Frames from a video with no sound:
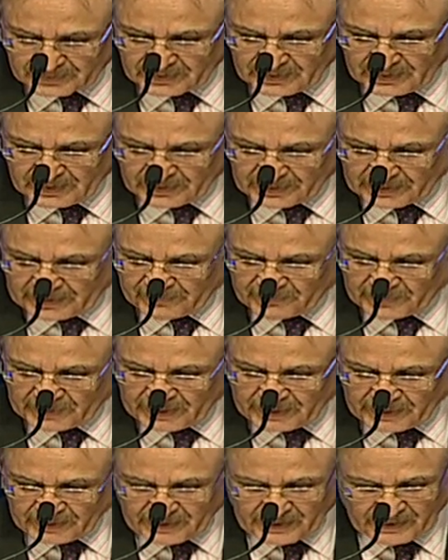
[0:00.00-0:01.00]
given
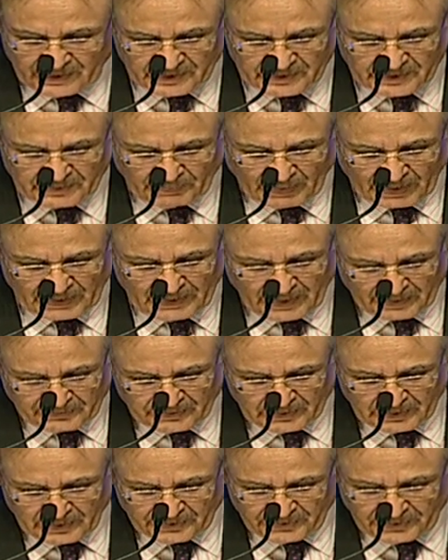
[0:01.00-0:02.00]
India's bilateral
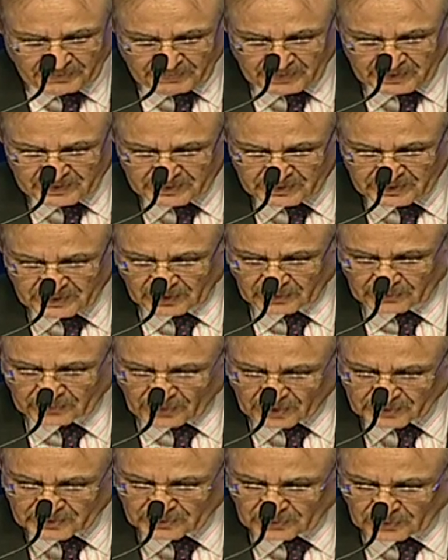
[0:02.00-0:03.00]
agreements
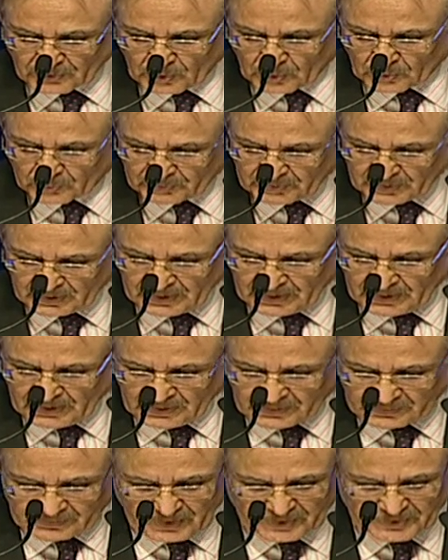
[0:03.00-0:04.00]
across the globe
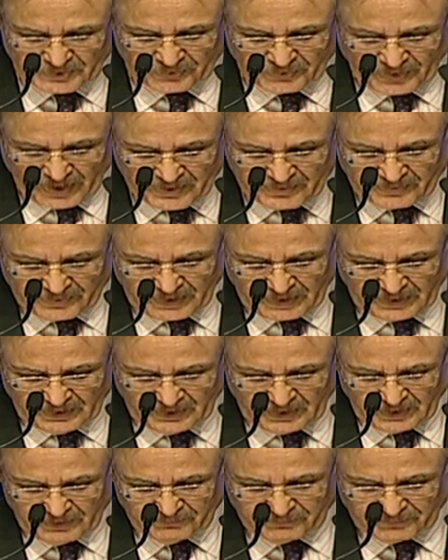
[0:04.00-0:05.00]
thus rendering
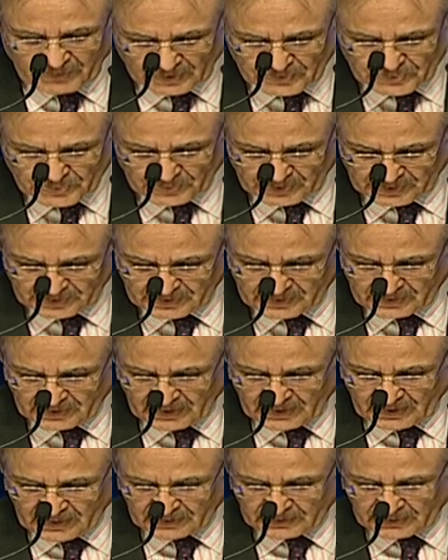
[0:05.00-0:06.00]
infructuous
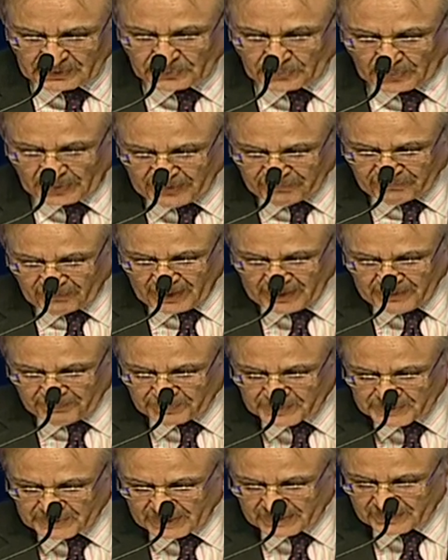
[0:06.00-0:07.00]
the
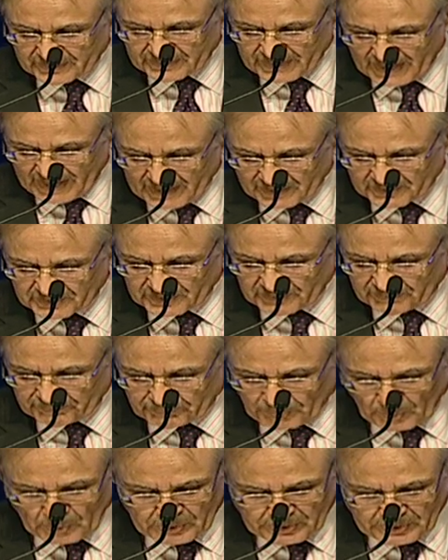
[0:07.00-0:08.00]
25% tax
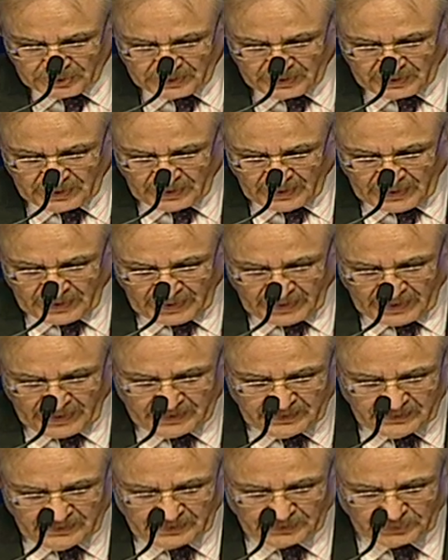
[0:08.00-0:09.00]
imposed
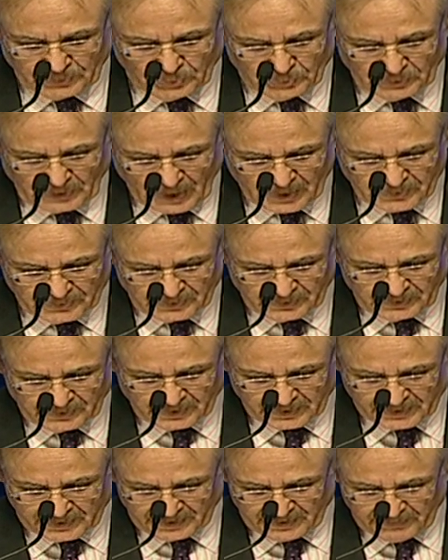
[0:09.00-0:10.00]
in the
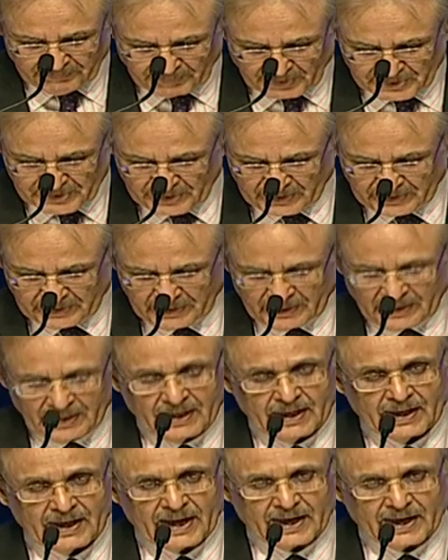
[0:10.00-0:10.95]
2013 budget as a